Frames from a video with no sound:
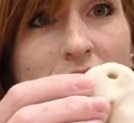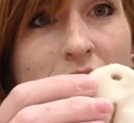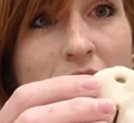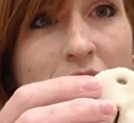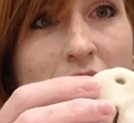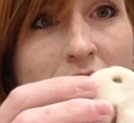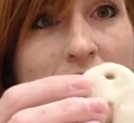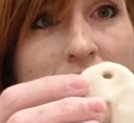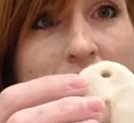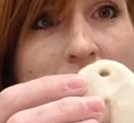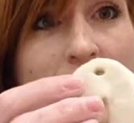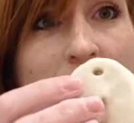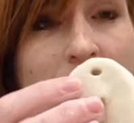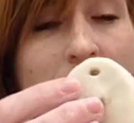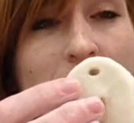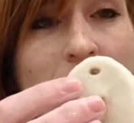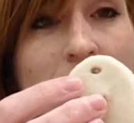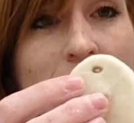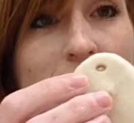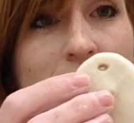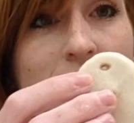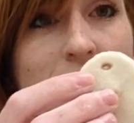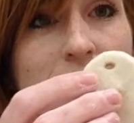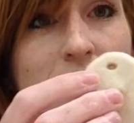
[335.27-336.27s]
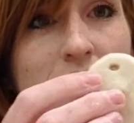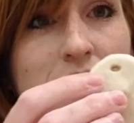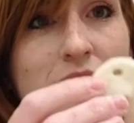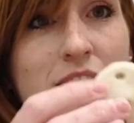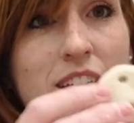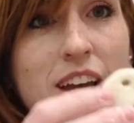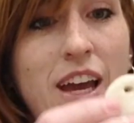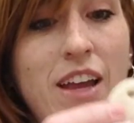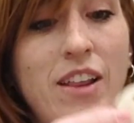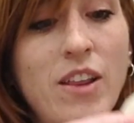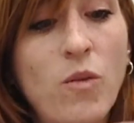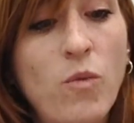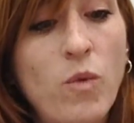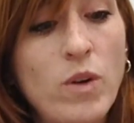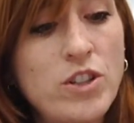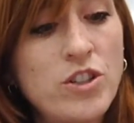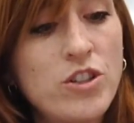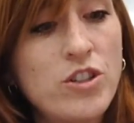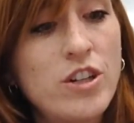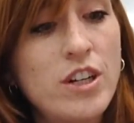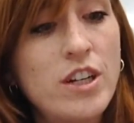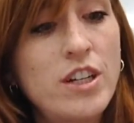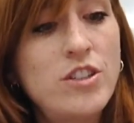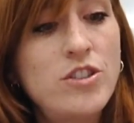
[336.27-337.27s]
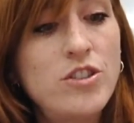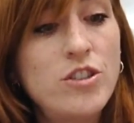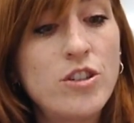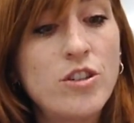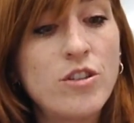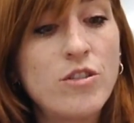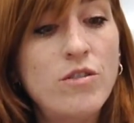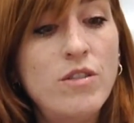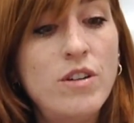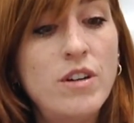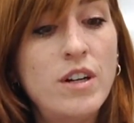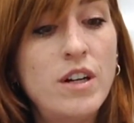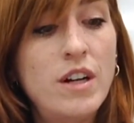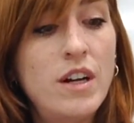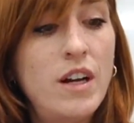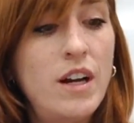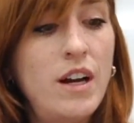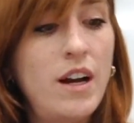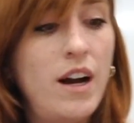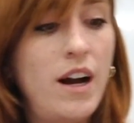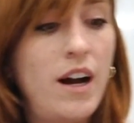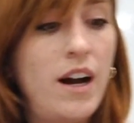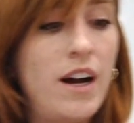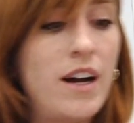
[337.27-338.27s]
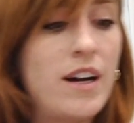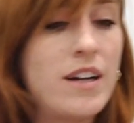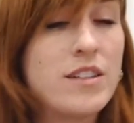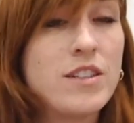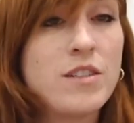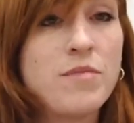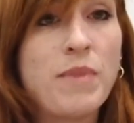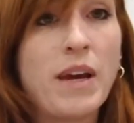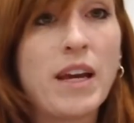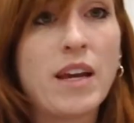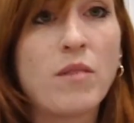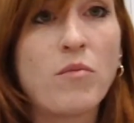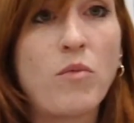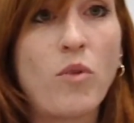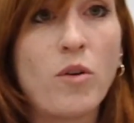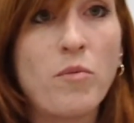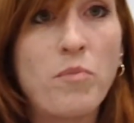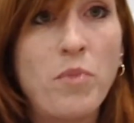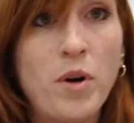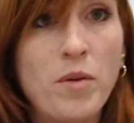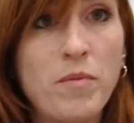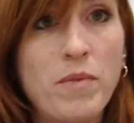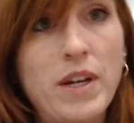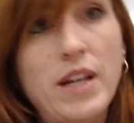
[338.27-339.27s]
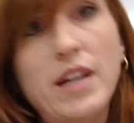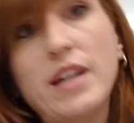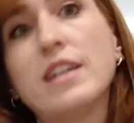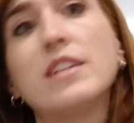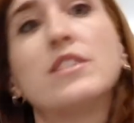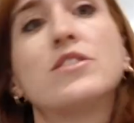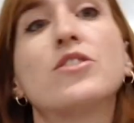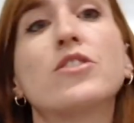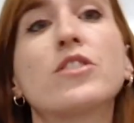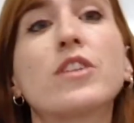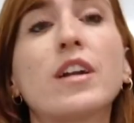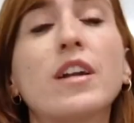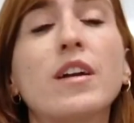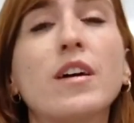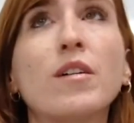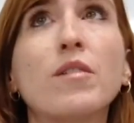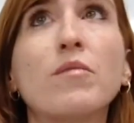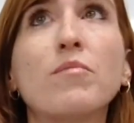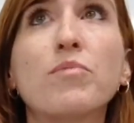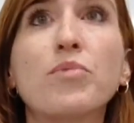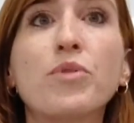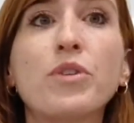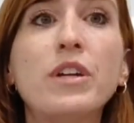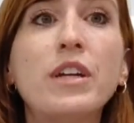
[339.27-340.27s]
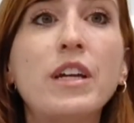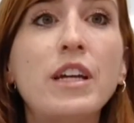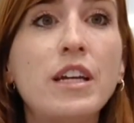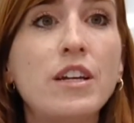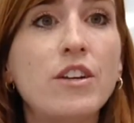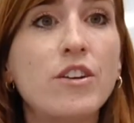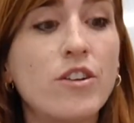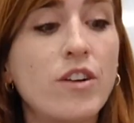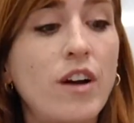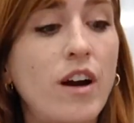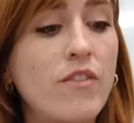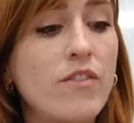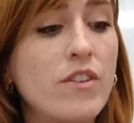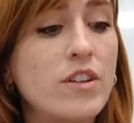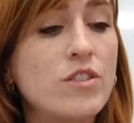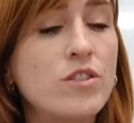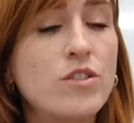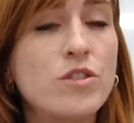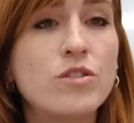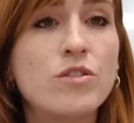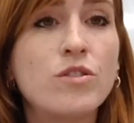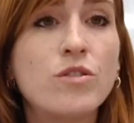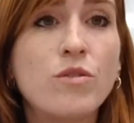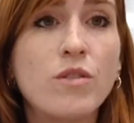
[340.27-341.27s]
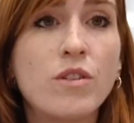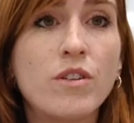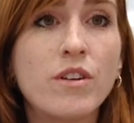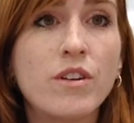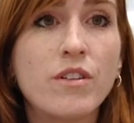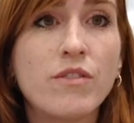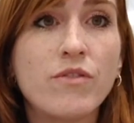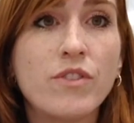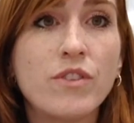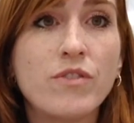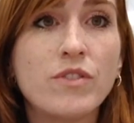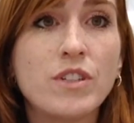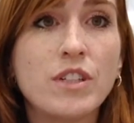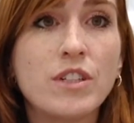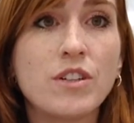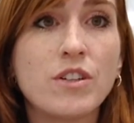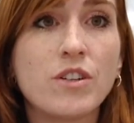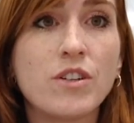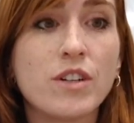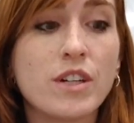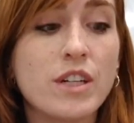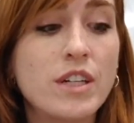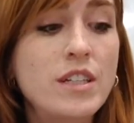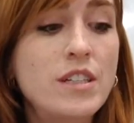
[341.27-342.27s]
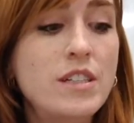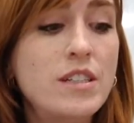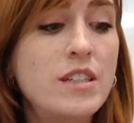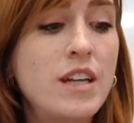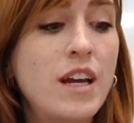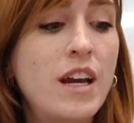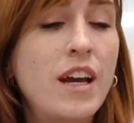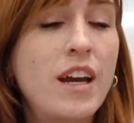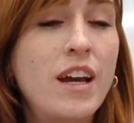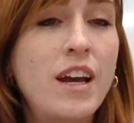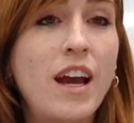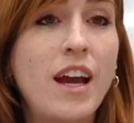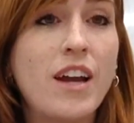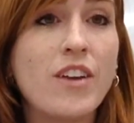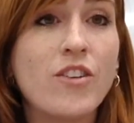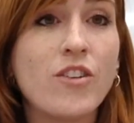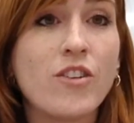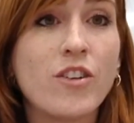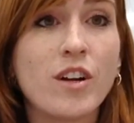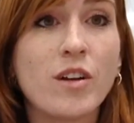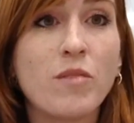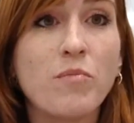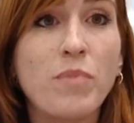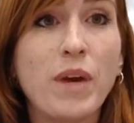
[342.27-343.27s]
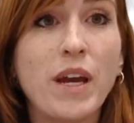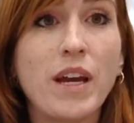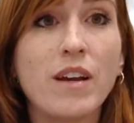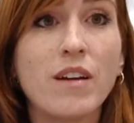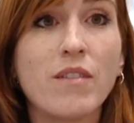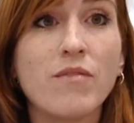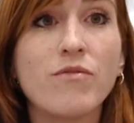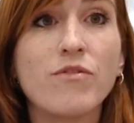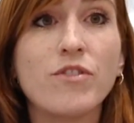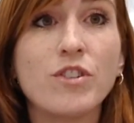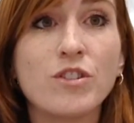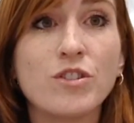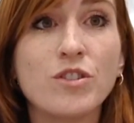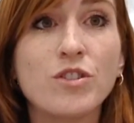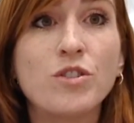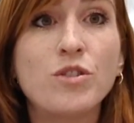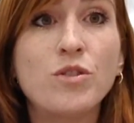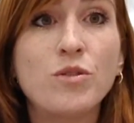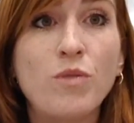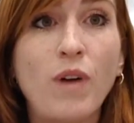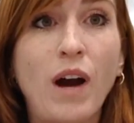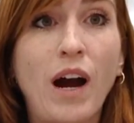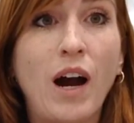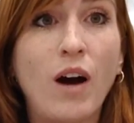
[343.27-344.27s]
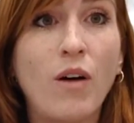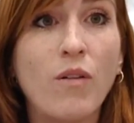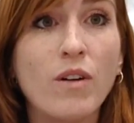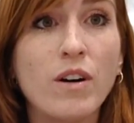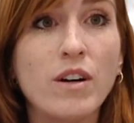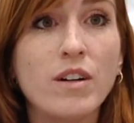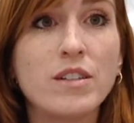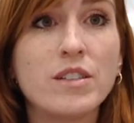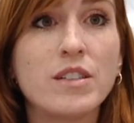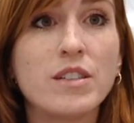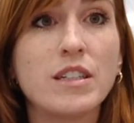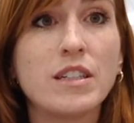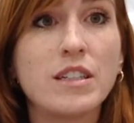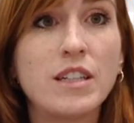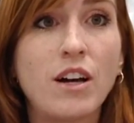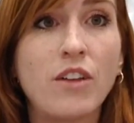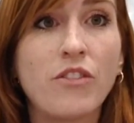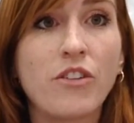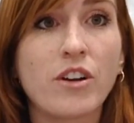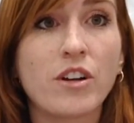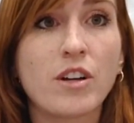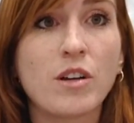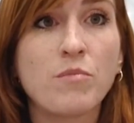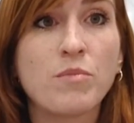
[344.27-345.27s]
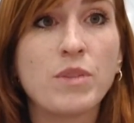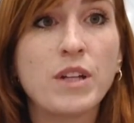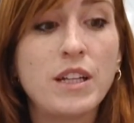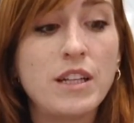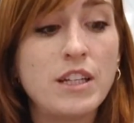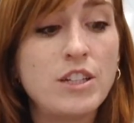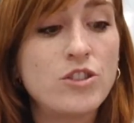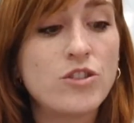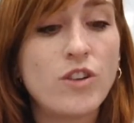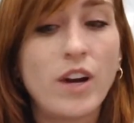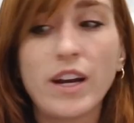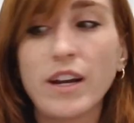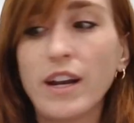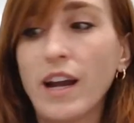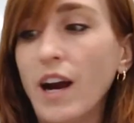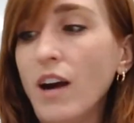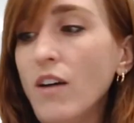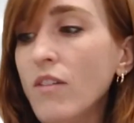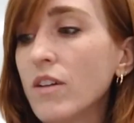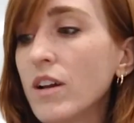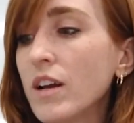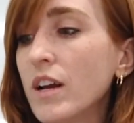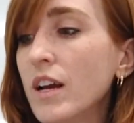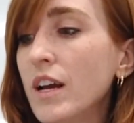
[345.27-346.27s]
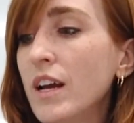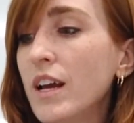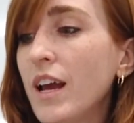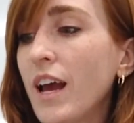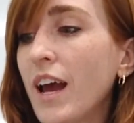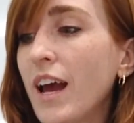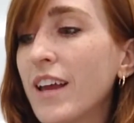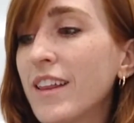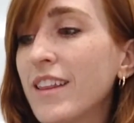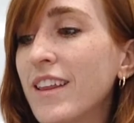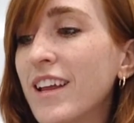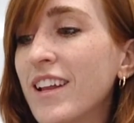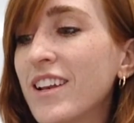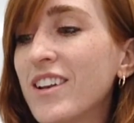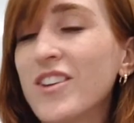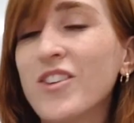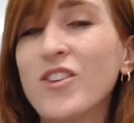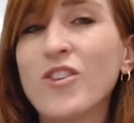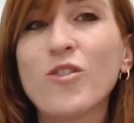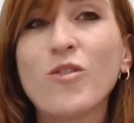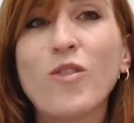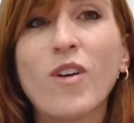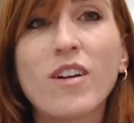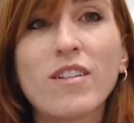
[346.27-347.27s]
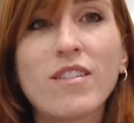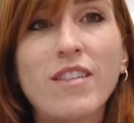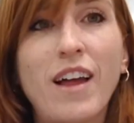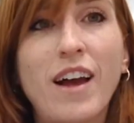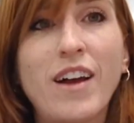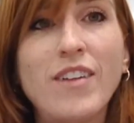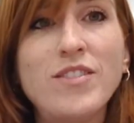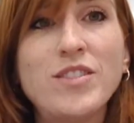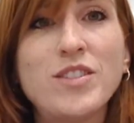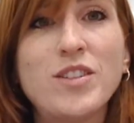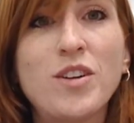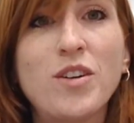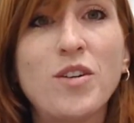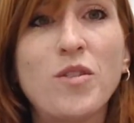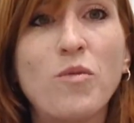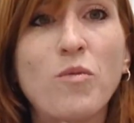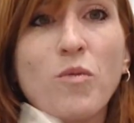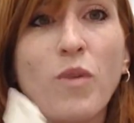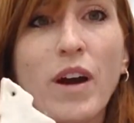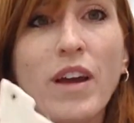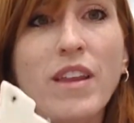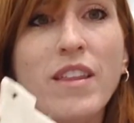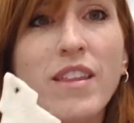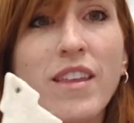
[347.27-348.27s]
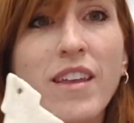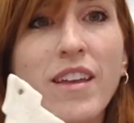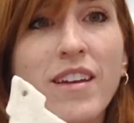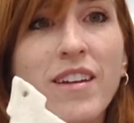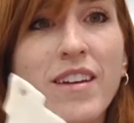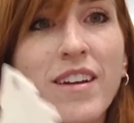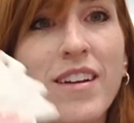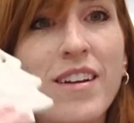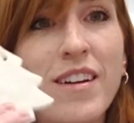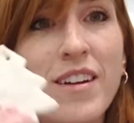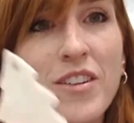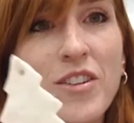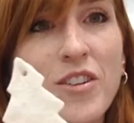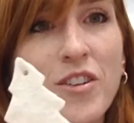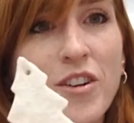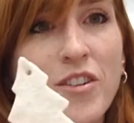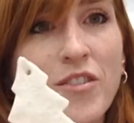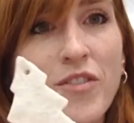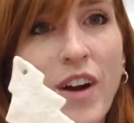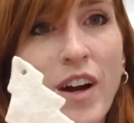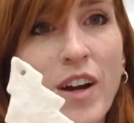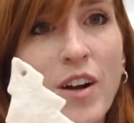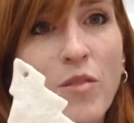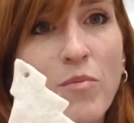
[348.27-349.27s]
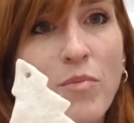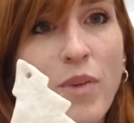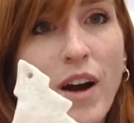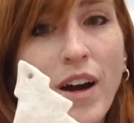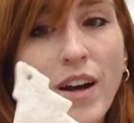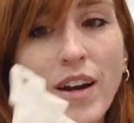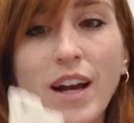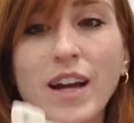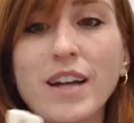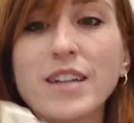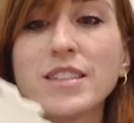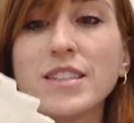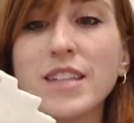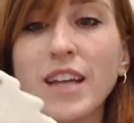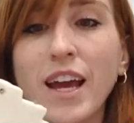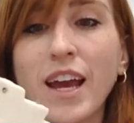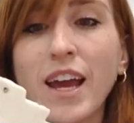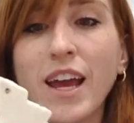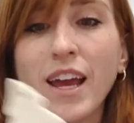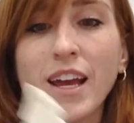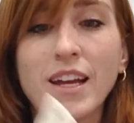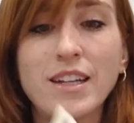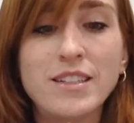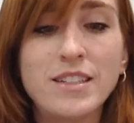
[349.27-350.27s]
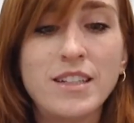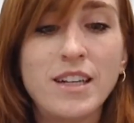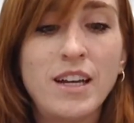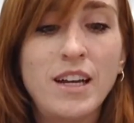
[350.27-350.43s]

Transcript: And there it goes. And then what you're going to do to make it more permanent is you're going to preheat your oven to 250 degrees and you're going to bake them for 2 hours until they're completely dried out, and then you are left with your final product. And